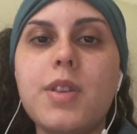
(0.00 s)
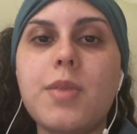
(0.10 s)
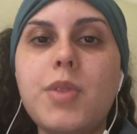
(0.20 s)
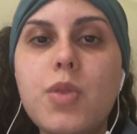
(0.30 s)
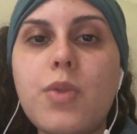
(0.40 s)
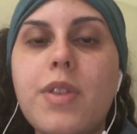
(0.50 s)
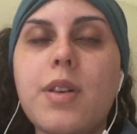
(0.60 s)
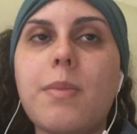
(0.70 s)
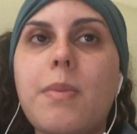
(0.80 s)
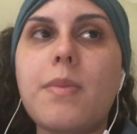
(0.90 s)
commune with
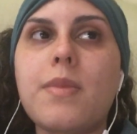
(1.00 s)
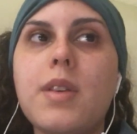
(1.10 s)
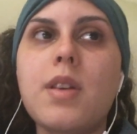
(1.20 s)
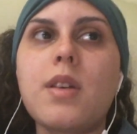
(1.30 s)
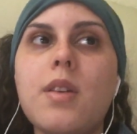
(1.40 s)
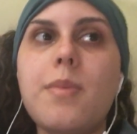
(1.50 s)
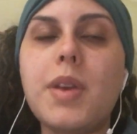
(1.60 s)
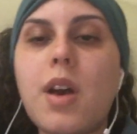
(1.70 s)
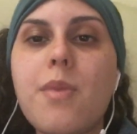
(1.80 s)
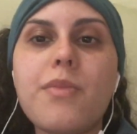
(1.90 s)
him,
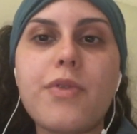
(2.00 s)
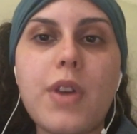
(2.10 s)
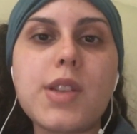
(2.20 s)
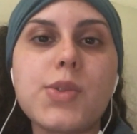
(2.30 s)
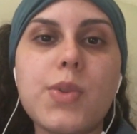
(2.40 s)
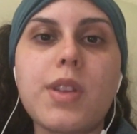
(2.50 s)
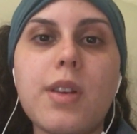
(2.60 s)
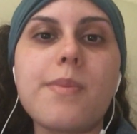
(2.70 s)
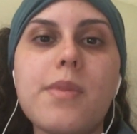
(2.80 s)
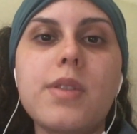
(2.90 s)
become friends with him,